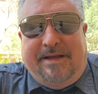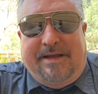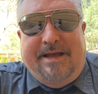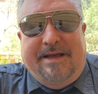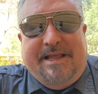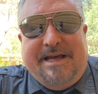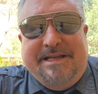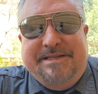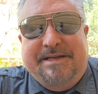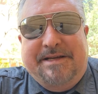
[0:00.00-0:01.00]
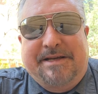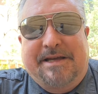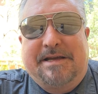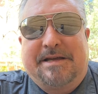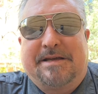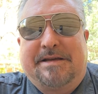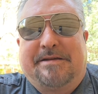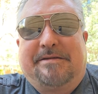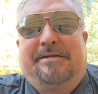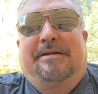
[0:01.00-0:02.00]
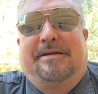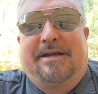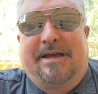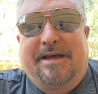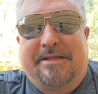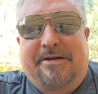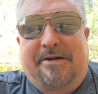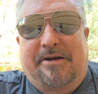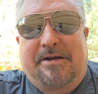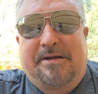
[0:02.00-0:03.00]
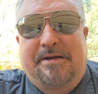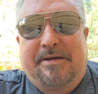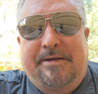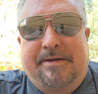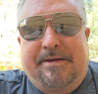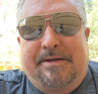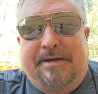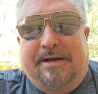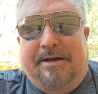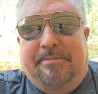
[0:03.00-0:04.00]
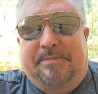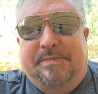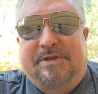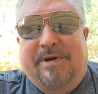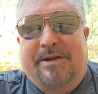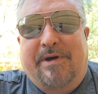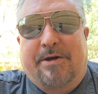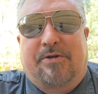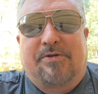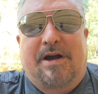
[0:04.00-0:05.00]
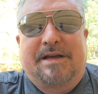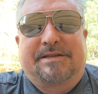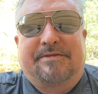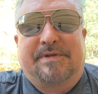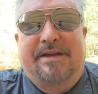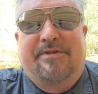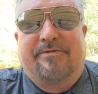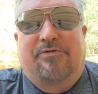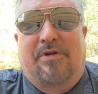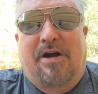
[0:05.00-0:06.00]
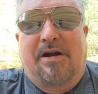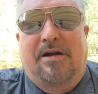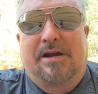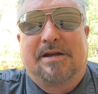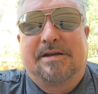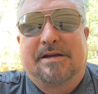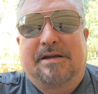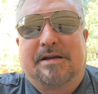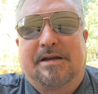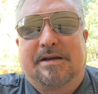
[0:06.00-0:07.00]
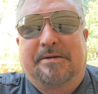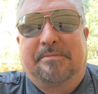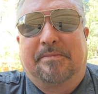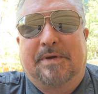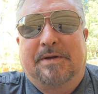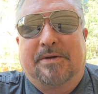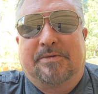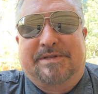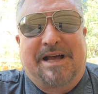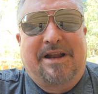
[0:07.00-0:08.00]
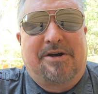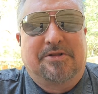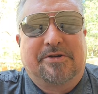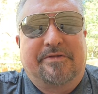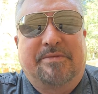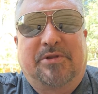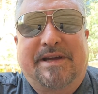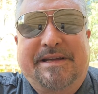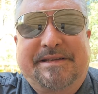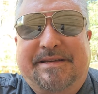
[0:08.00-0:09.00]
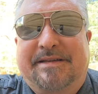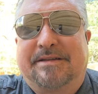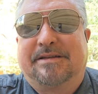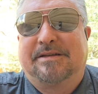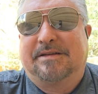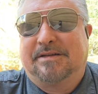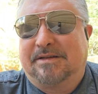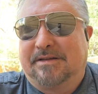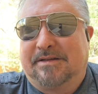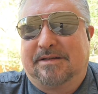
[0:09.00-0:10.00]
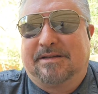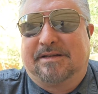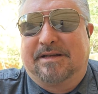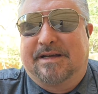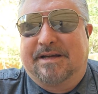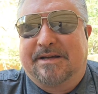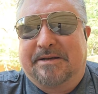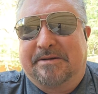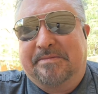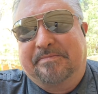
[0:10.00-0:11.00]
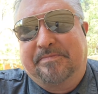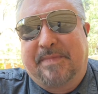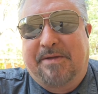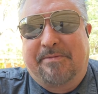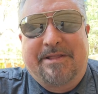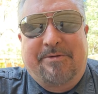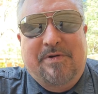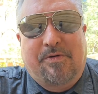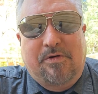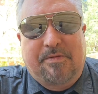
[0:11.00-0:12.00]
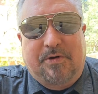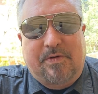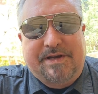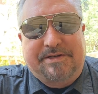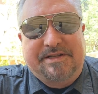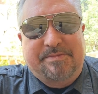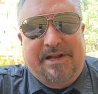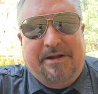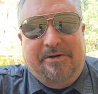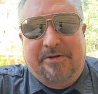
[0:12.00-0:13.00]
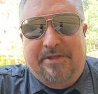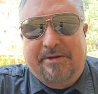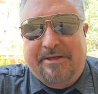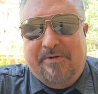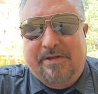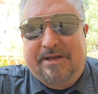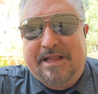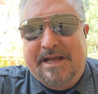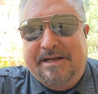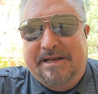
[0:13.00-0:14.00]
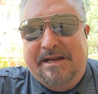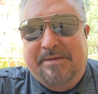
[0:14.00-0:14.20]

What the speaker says: Hey, Eliza. Hey there. So anyway, her cross of David Farrar was kind of all over the place. I mean, they weren't horrible questions, but I don't know if they really landed any